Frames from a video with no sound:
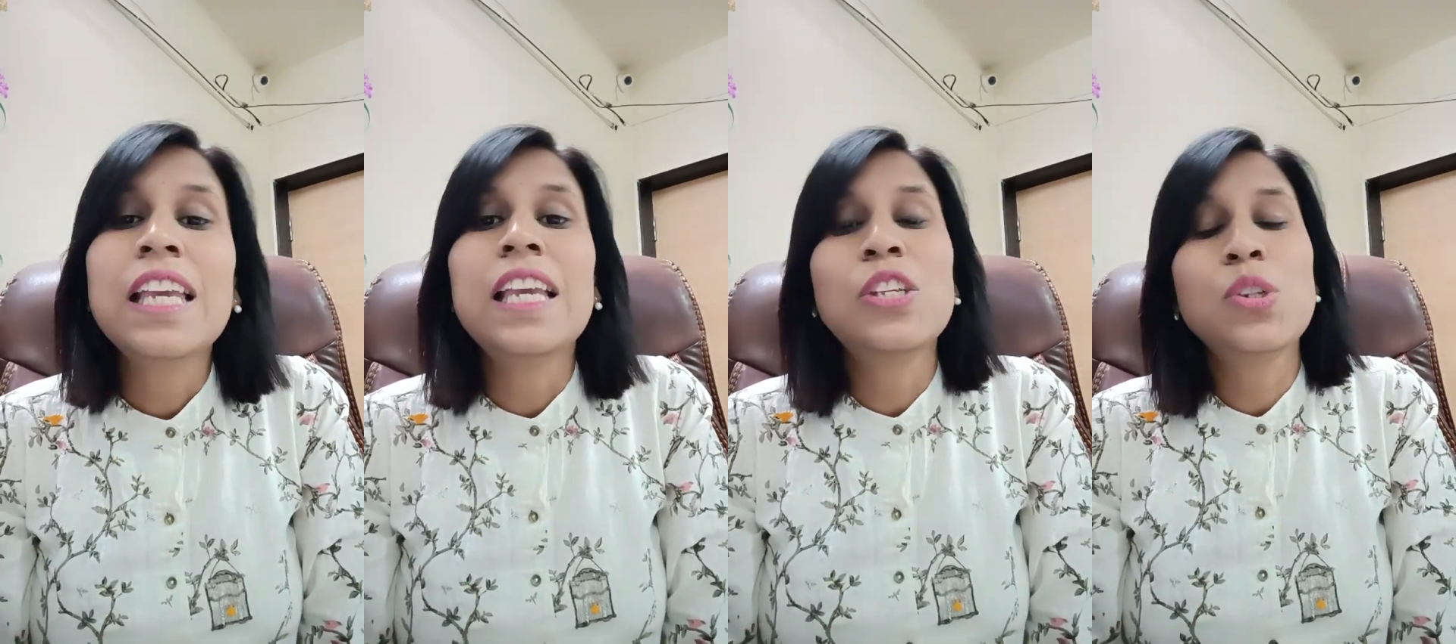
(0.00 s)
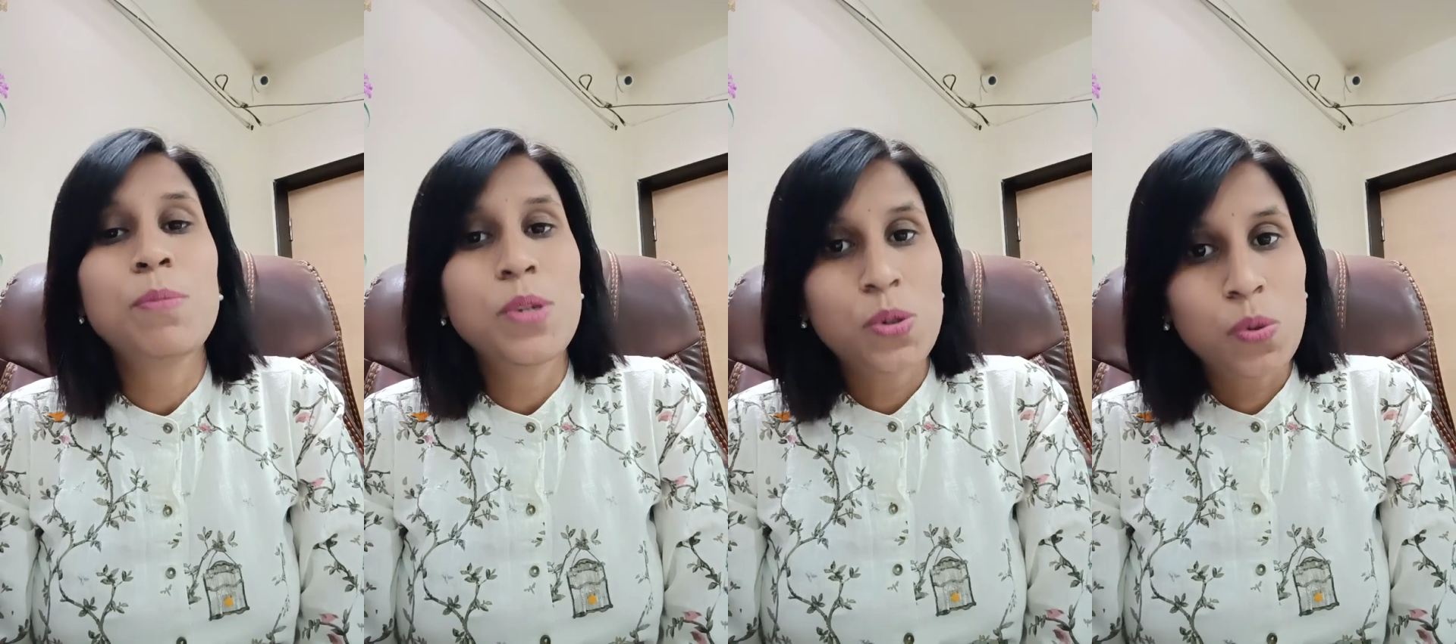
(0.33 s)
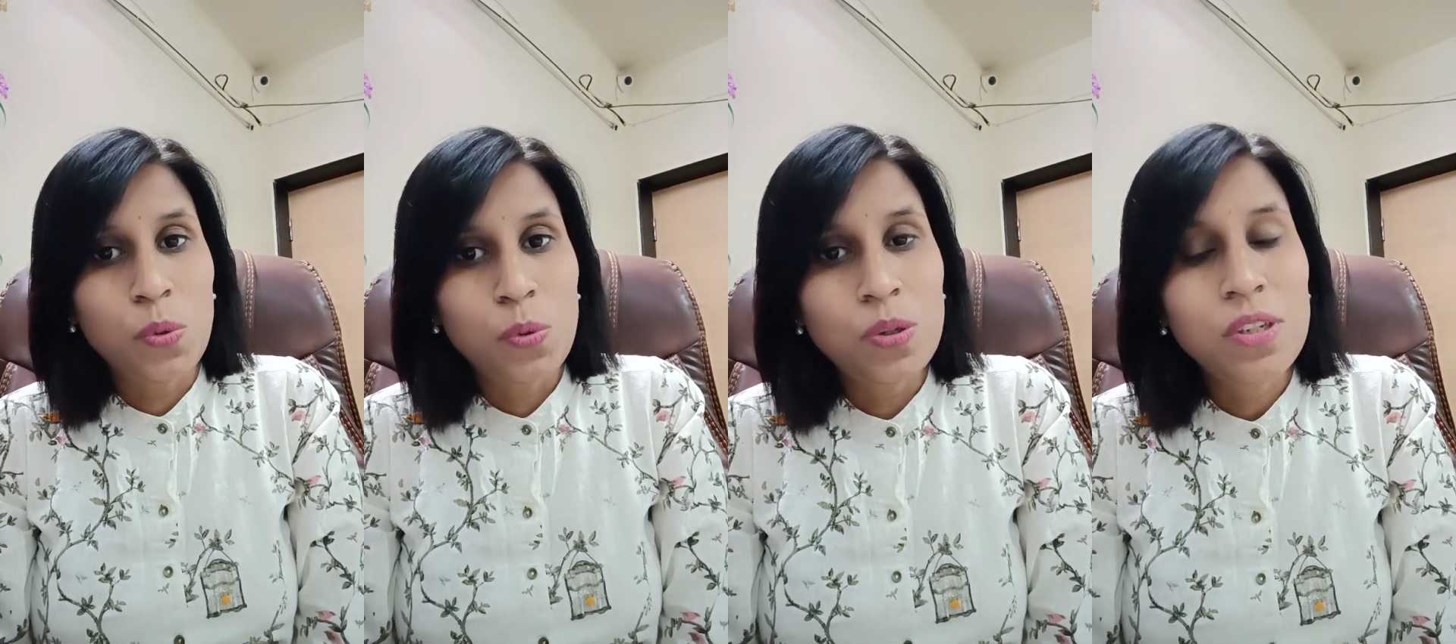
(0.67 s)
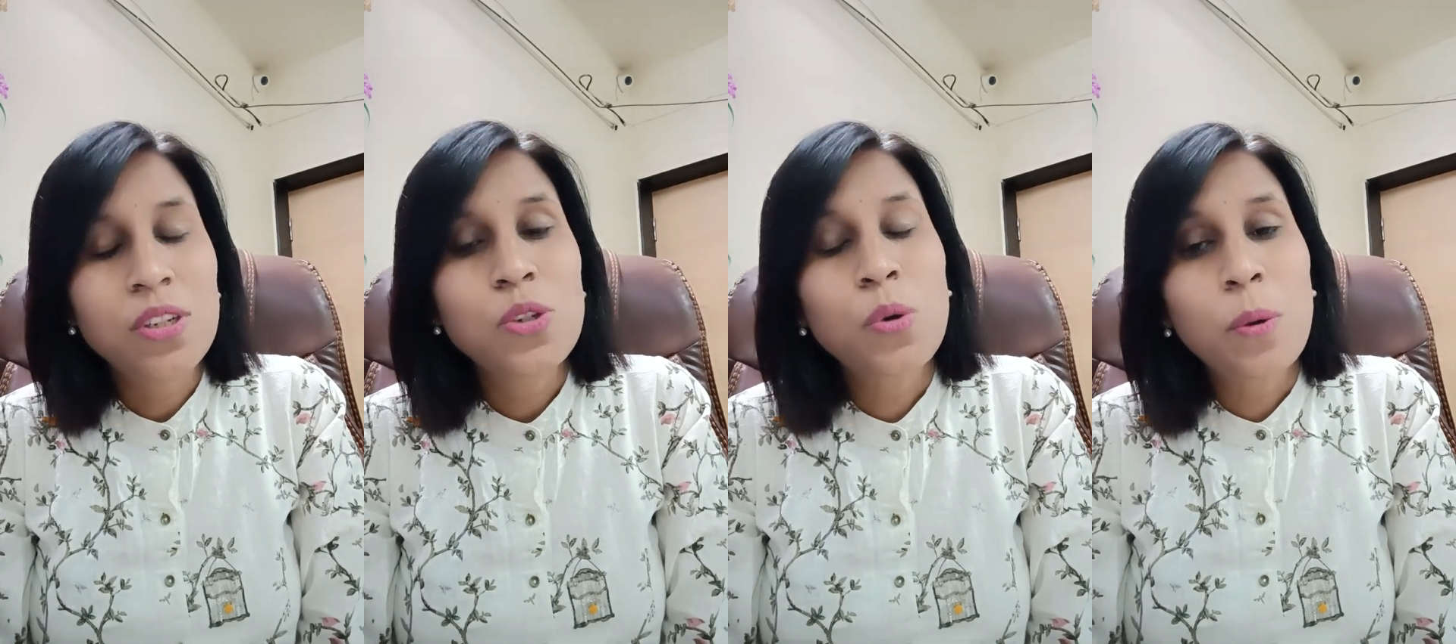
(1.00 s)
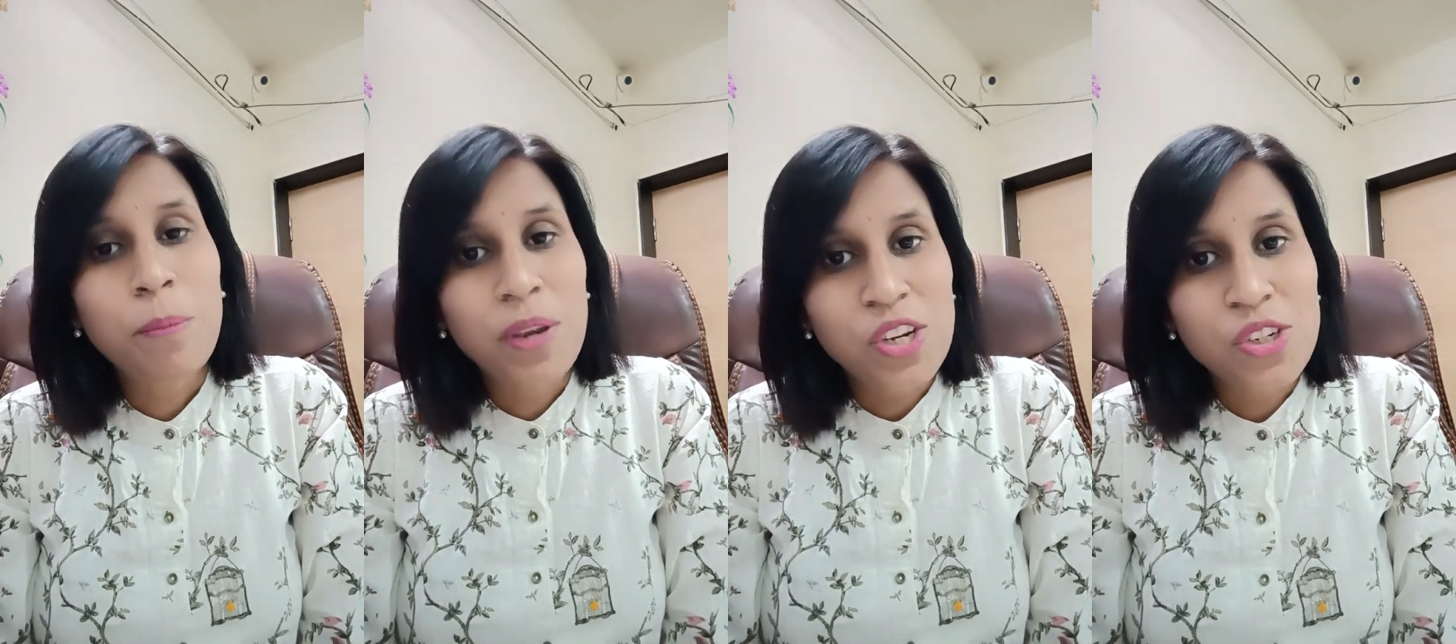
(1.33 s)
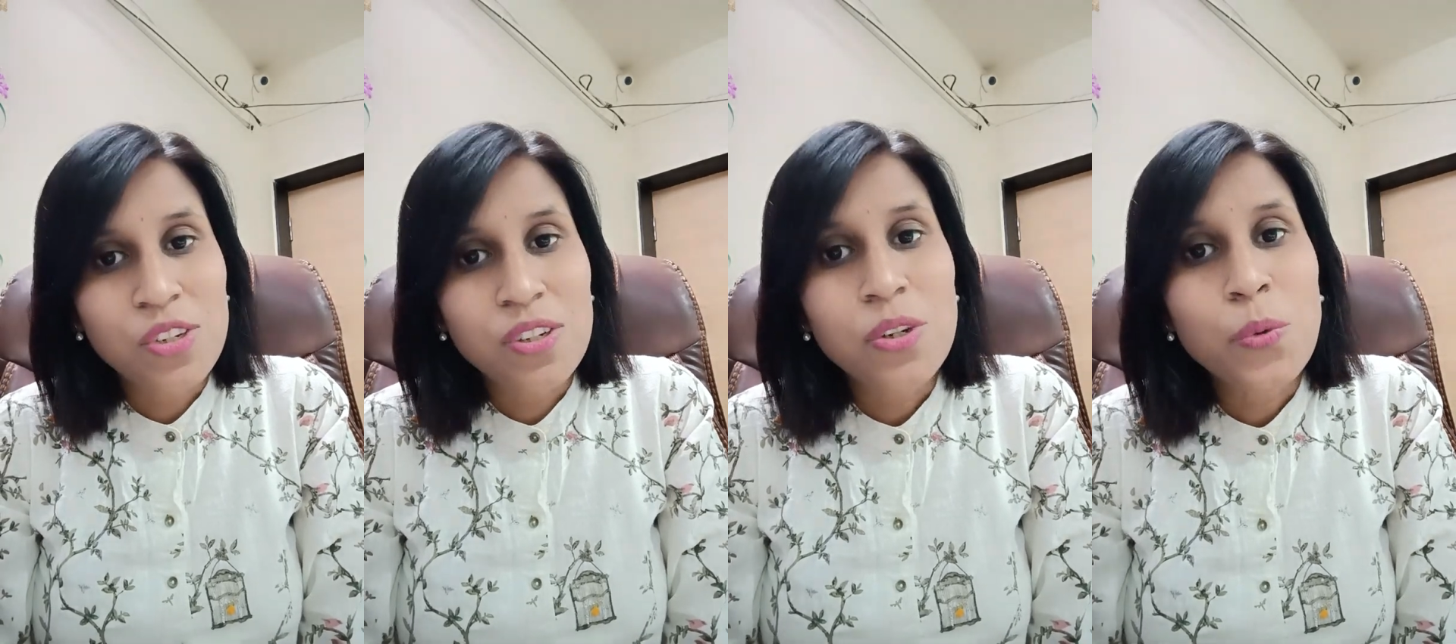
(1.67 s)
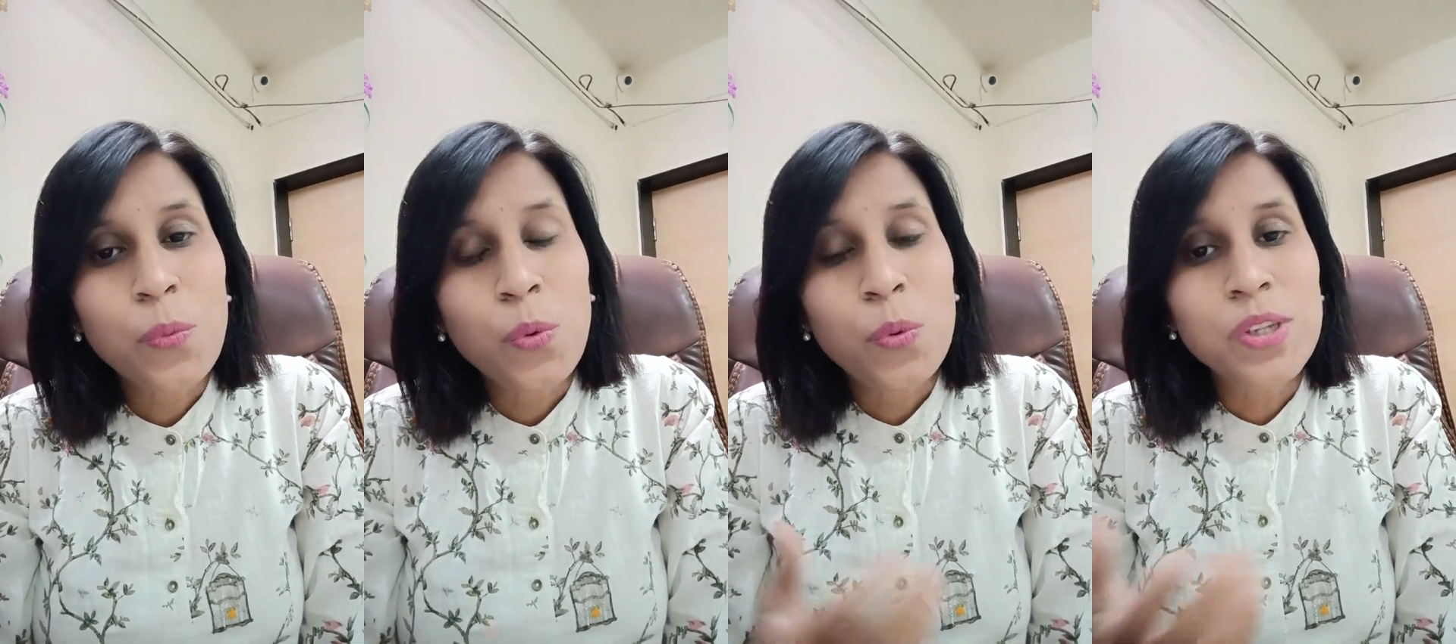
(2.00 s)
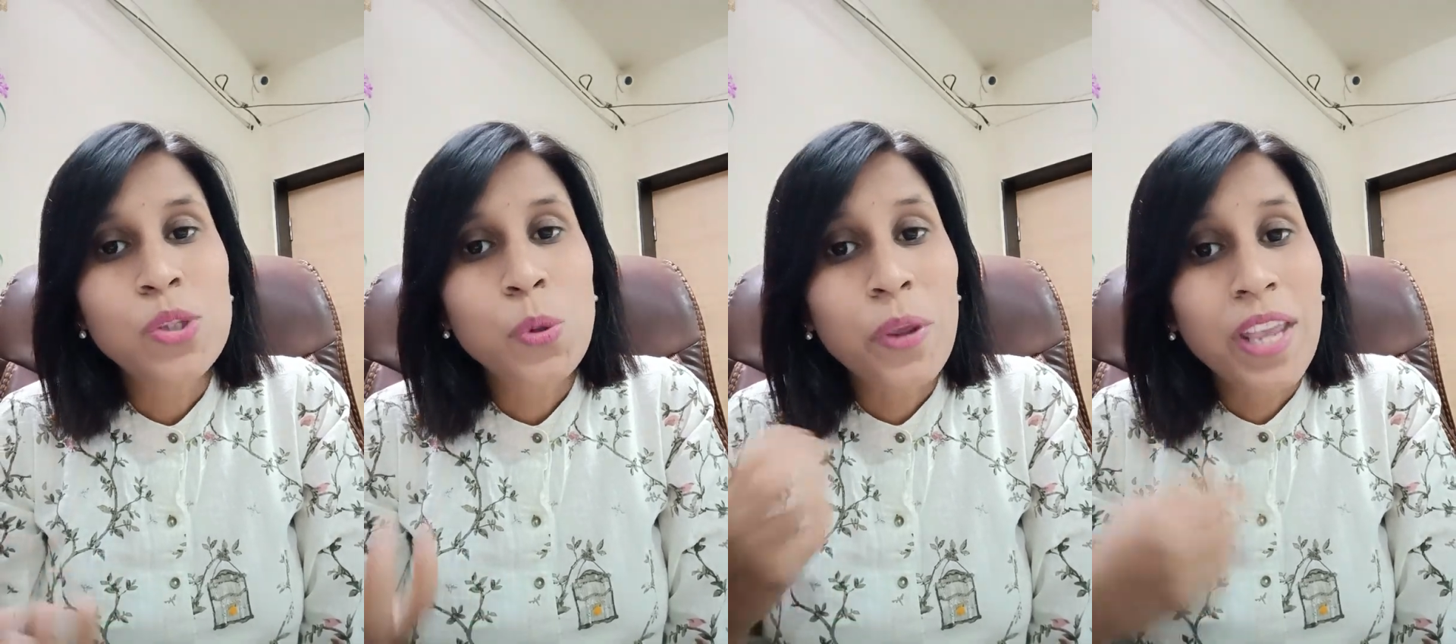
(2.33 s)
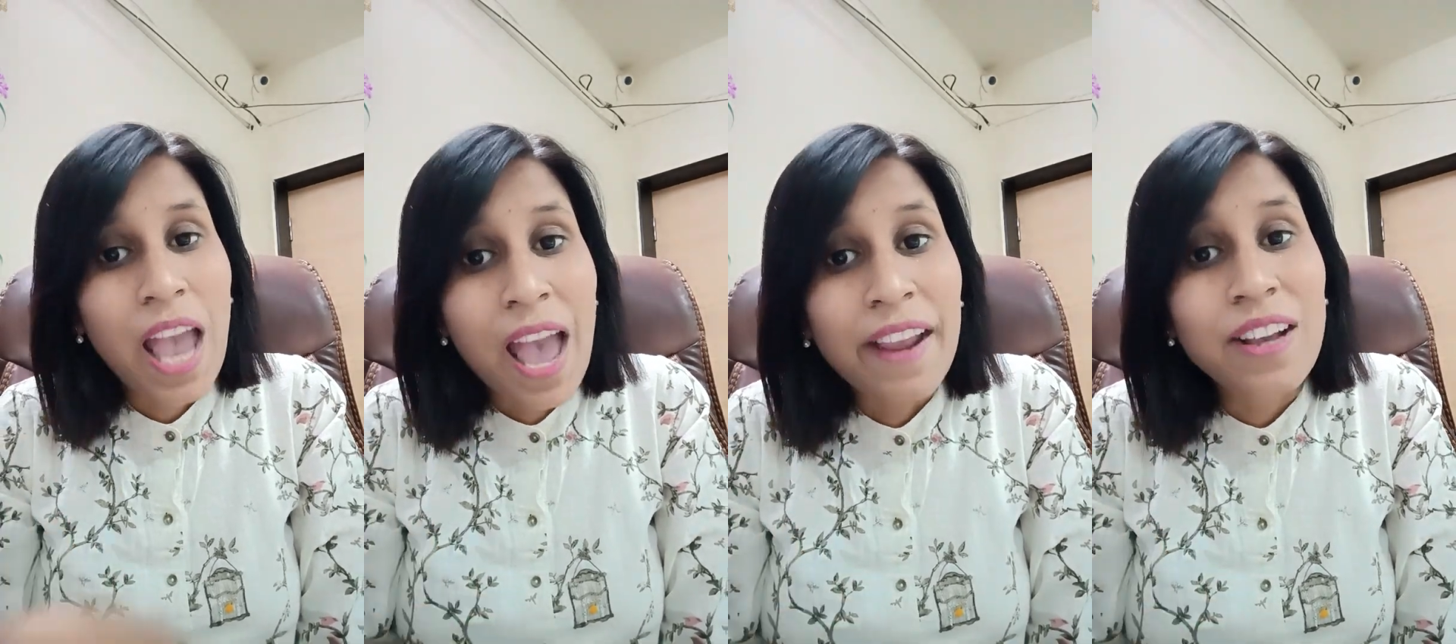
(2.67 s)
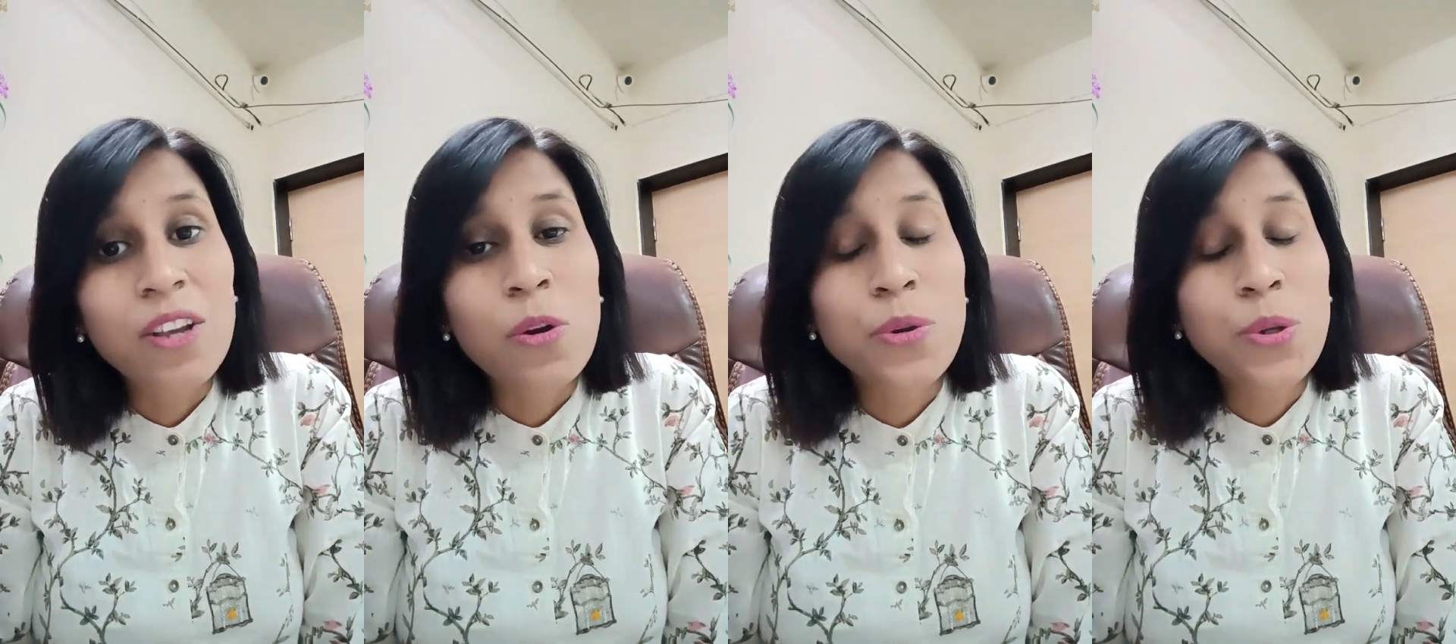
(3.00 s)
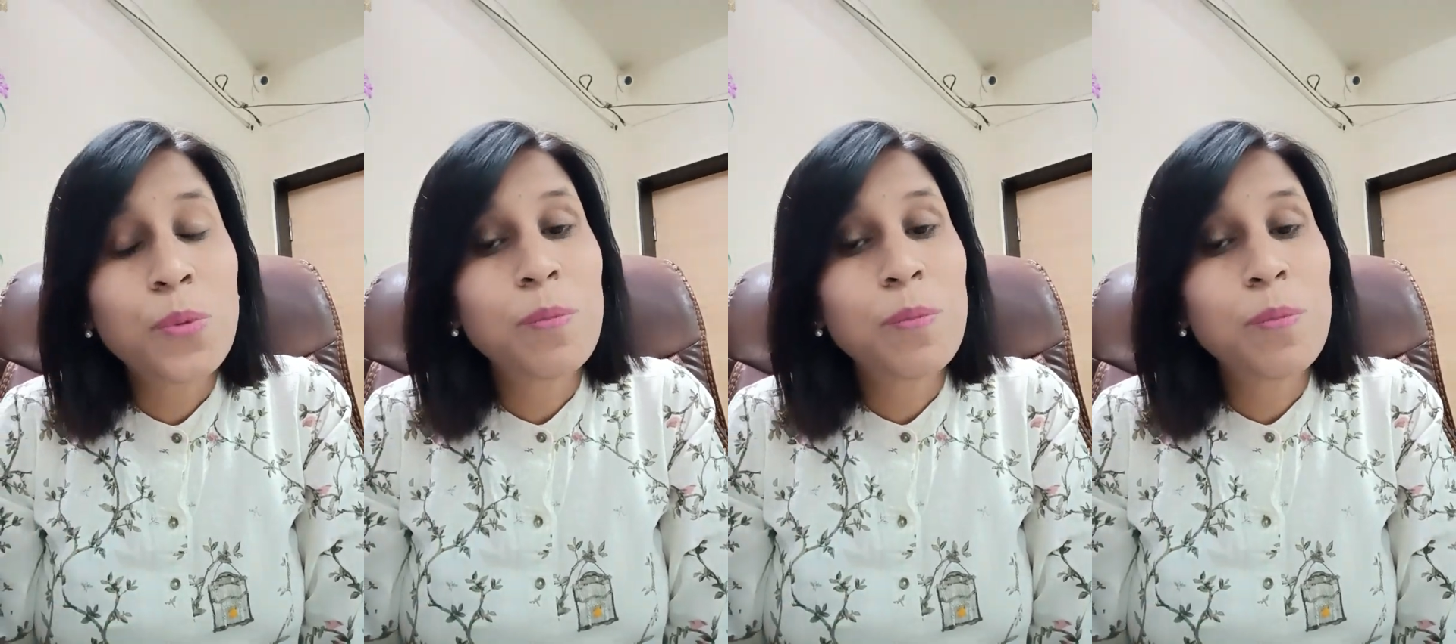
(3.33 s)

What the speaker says: is to be told to a patient who is throwing anger on you,